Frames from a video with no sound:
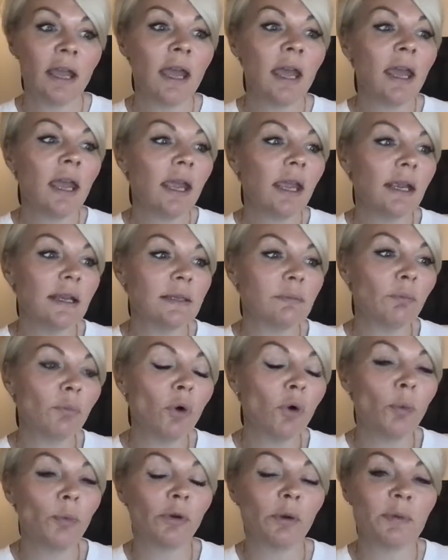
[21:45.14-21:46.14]
is
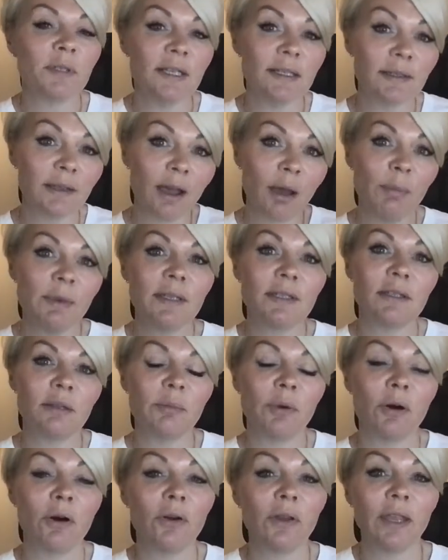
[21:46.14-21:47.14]
more properties coming to the
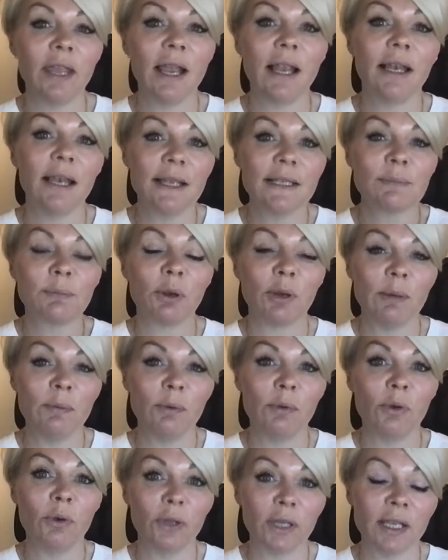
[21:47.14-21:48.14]
market and less
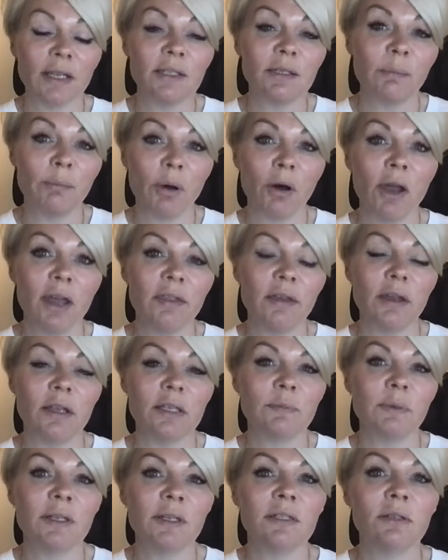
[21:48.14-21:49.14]
people looking to buy those.
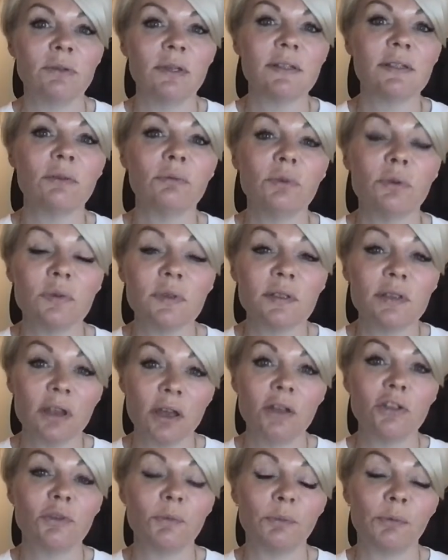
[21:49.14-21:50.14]
But until there's a real
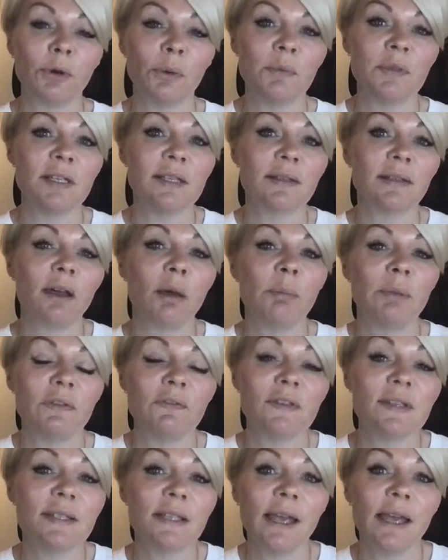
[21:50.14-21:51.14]
surge of properties coming
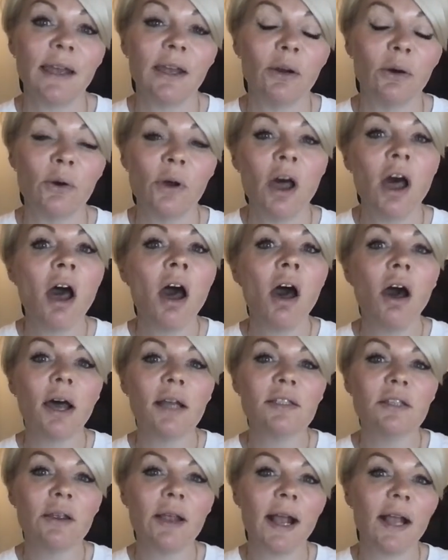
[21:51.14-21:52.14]
for sale, I
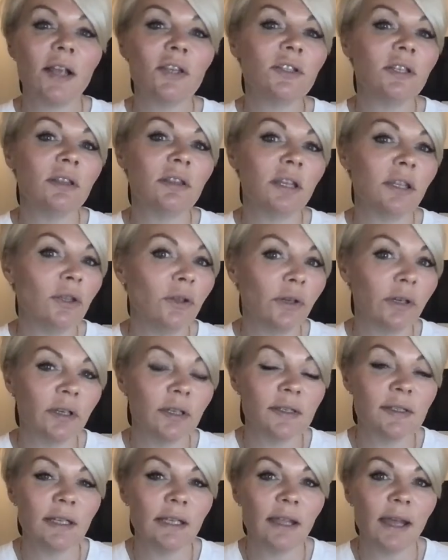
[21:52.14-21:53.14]
don't actually think you're going to
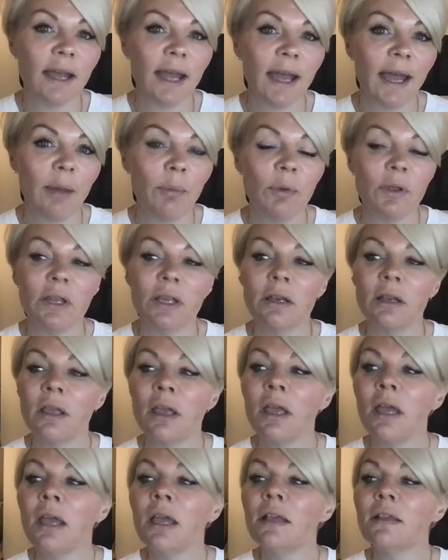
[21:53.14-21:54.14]
see that happen.
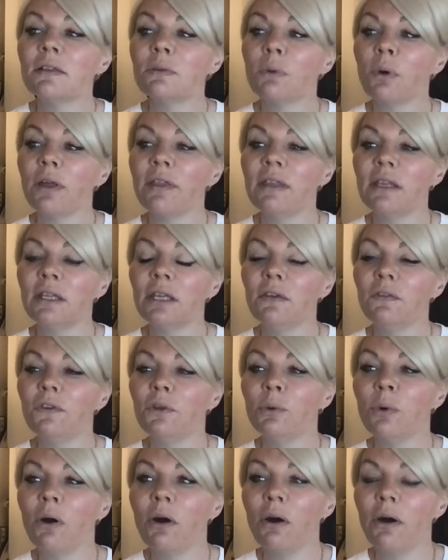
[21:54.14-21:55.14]
So I think if
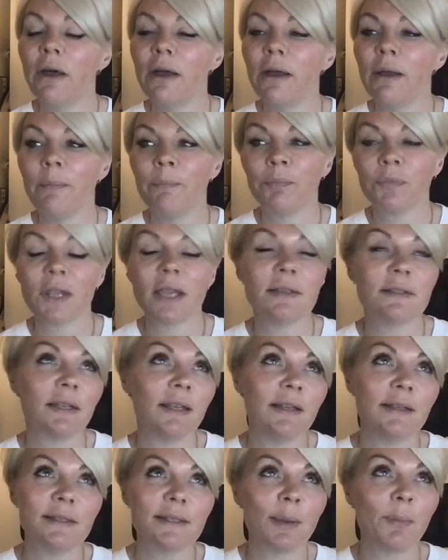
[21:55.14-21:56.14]
you are, as
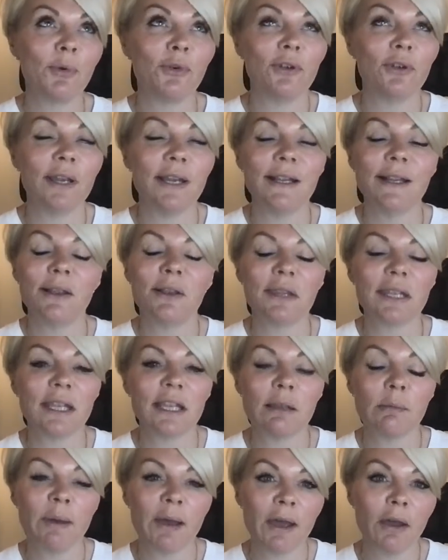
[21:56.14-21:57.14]
in summary,
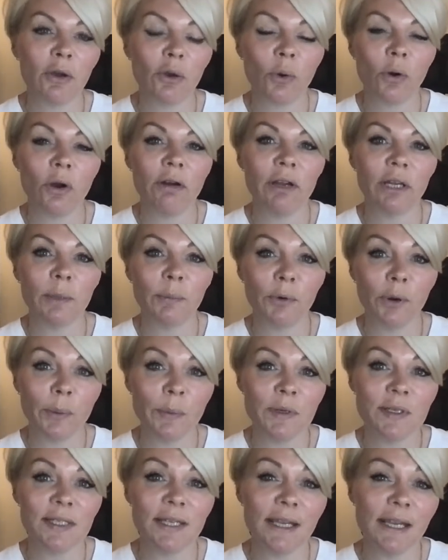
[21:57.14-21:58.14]
thinking about acquiring a
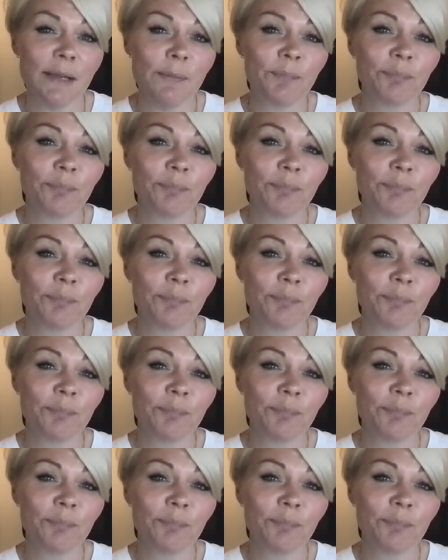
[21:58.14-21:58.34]
property